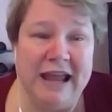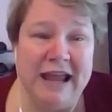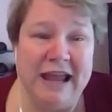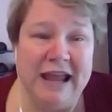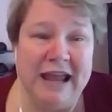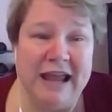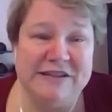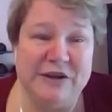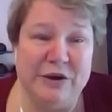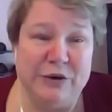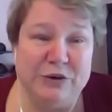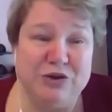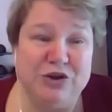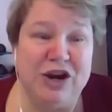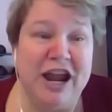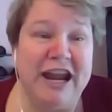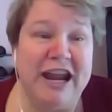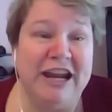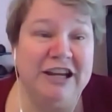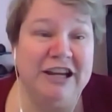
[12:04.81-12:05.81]
And so
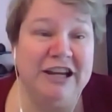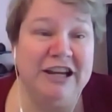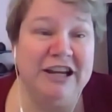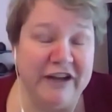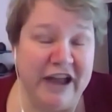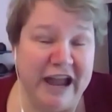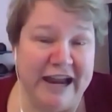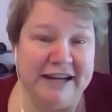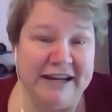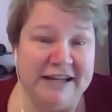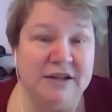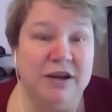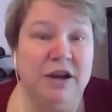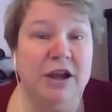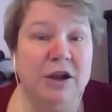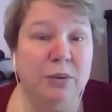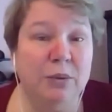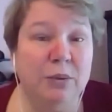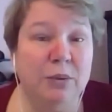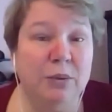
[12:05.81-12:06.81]
trying to find
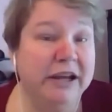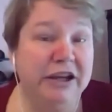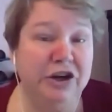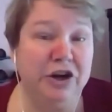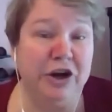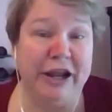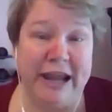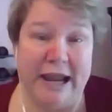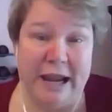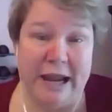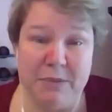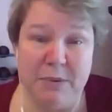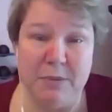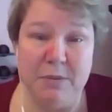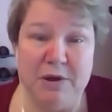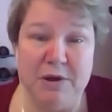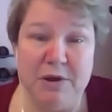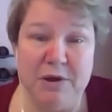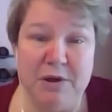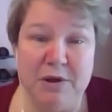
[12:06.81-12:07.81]
what you're
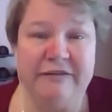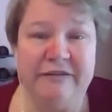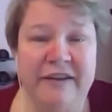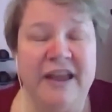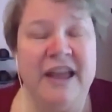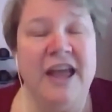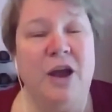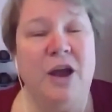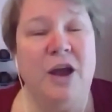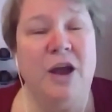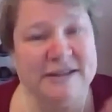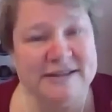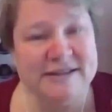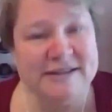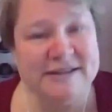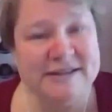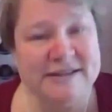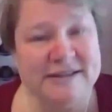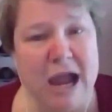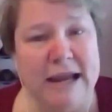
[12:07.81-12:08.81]
capable of with
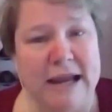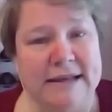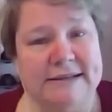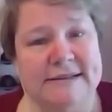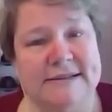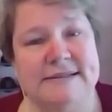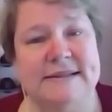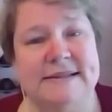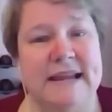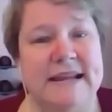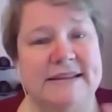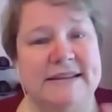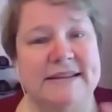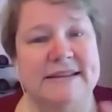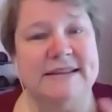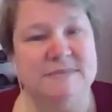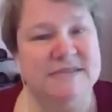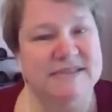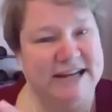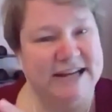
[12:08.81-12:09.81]
some guidance and
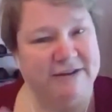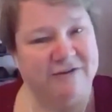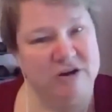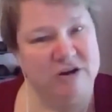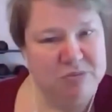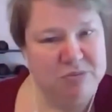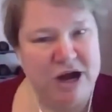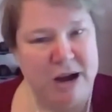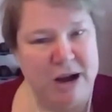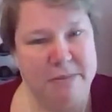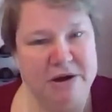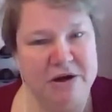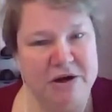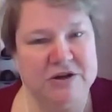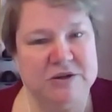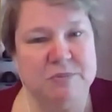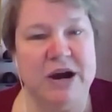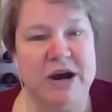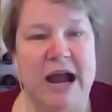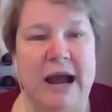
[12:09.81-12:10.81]
some safety
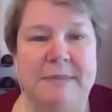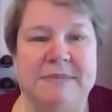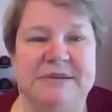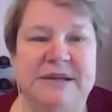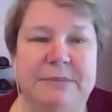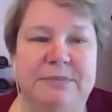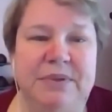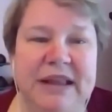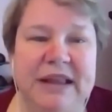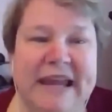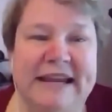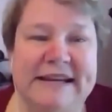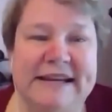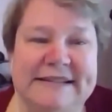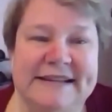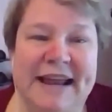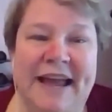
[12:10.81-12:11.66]
parameters perhaps in place.